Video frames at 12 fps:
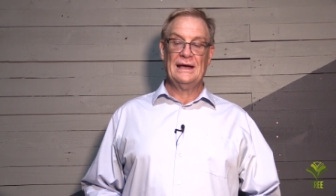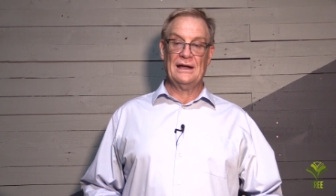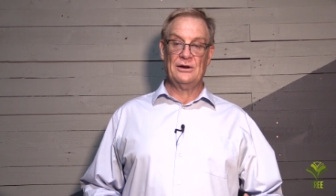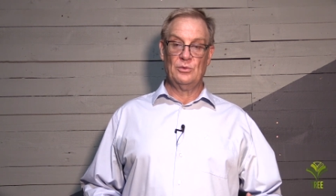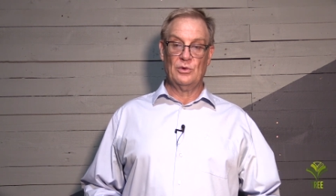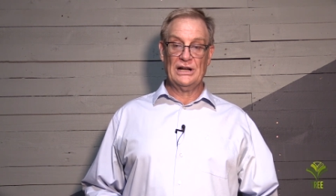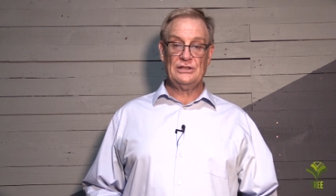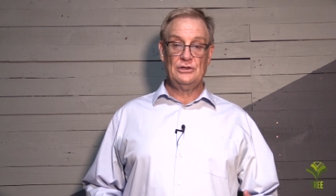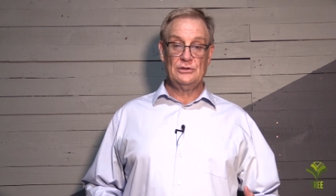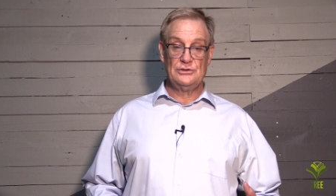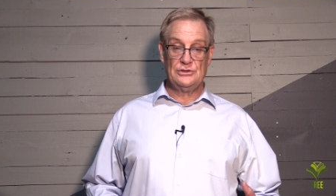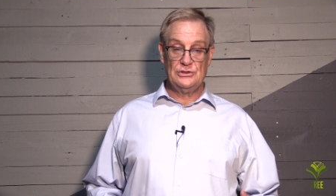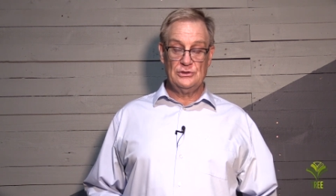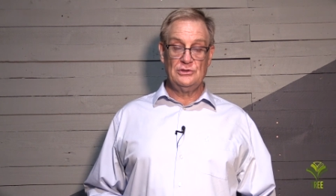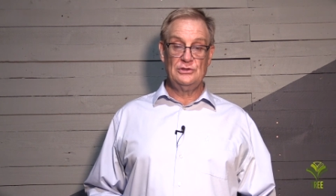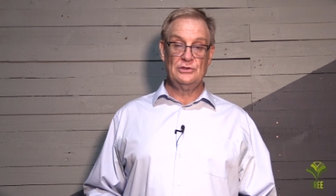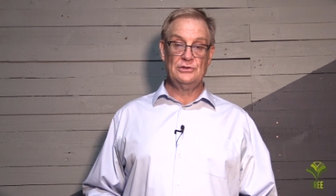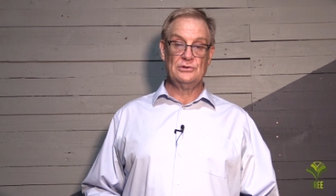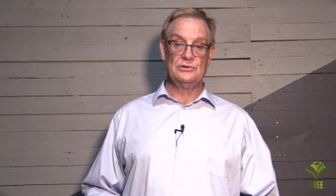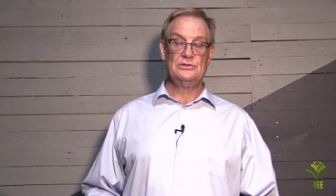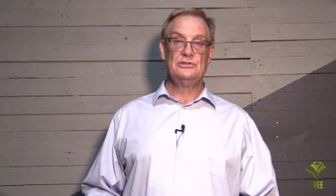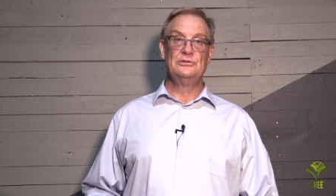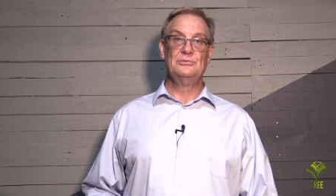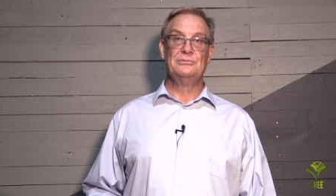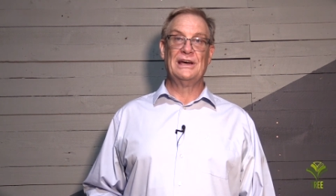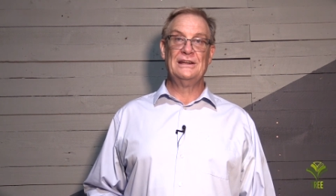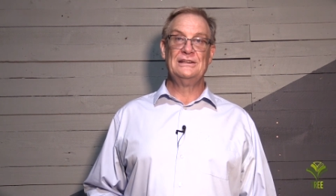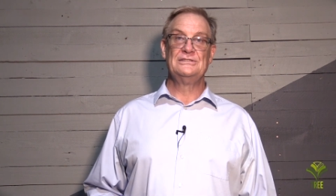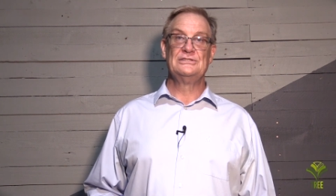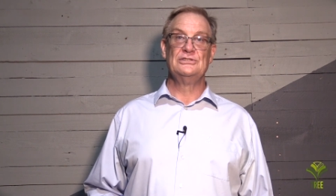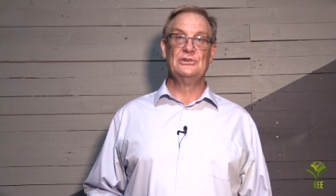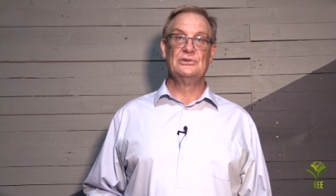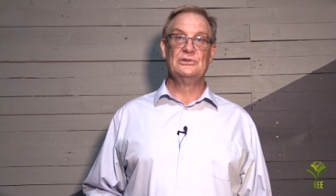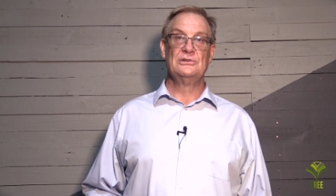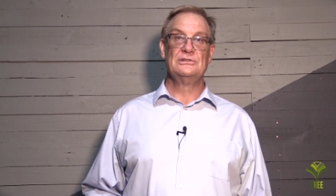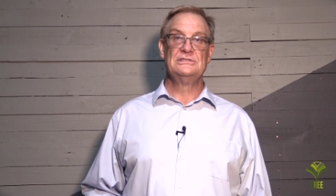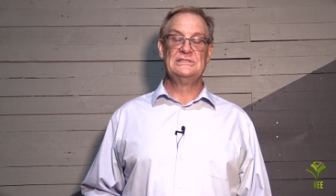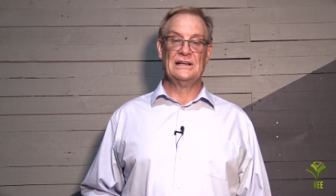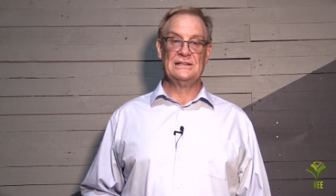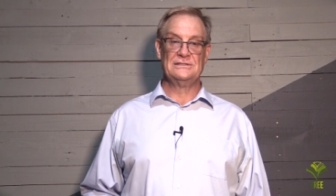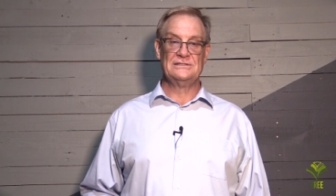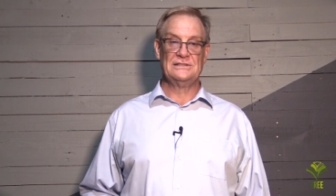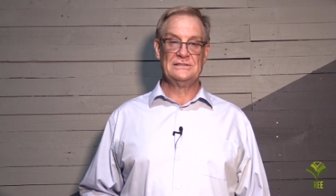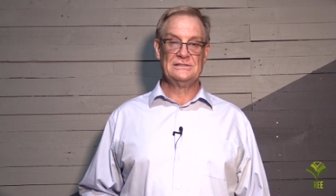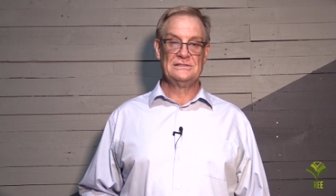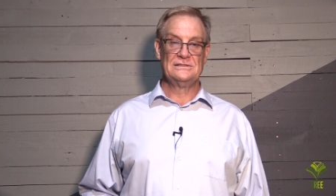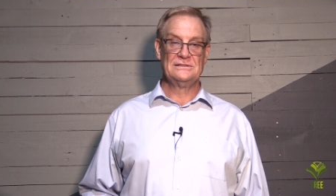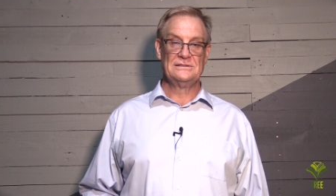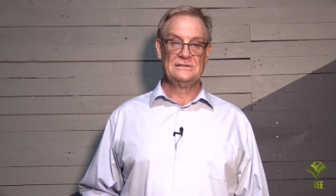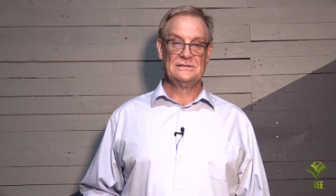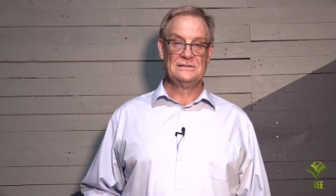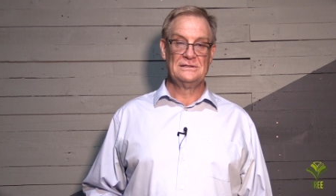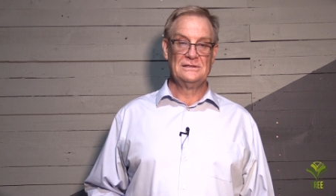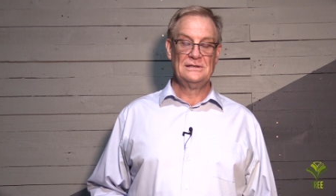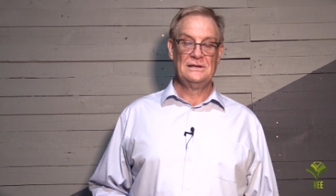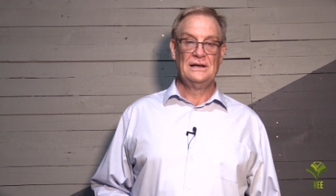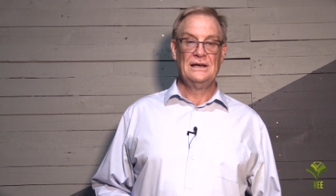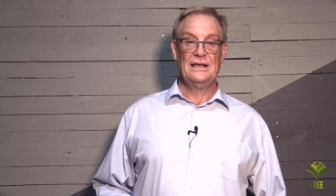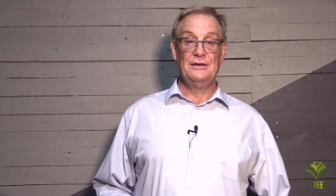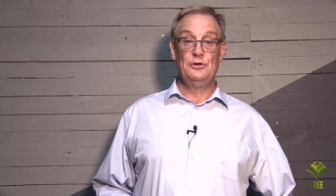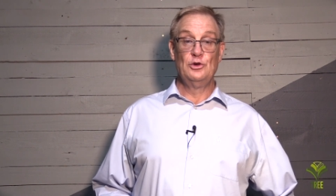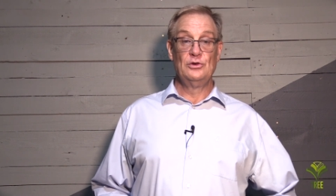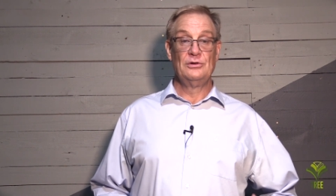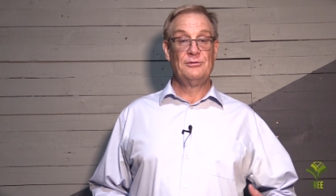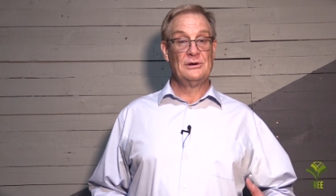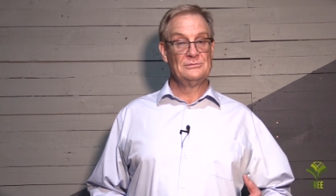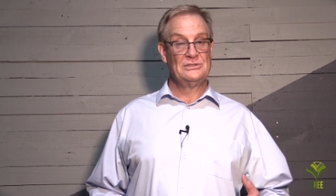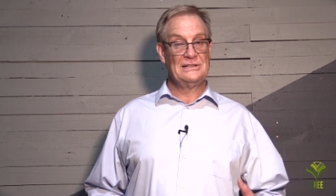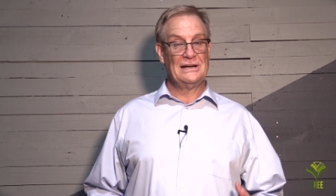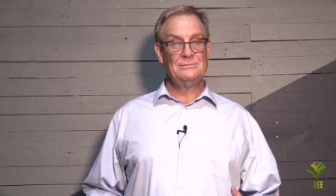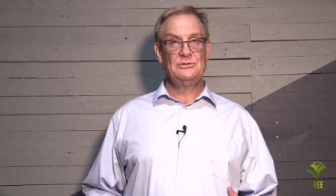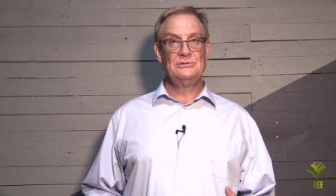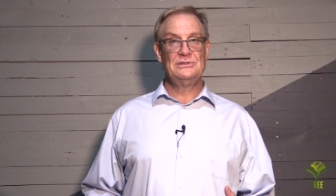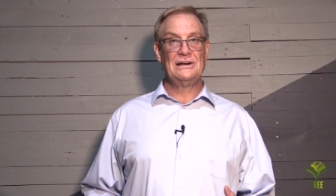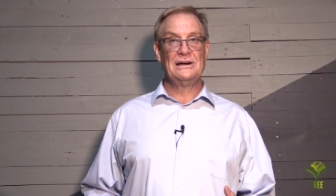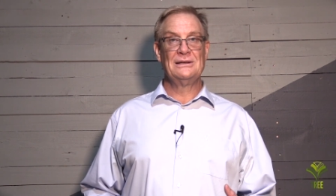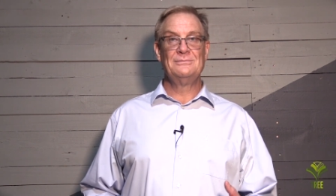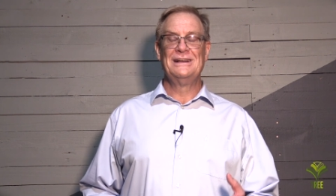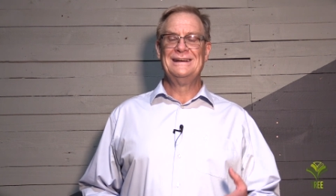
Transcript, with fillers: and what you should do to manage your challenges. If you're from time to time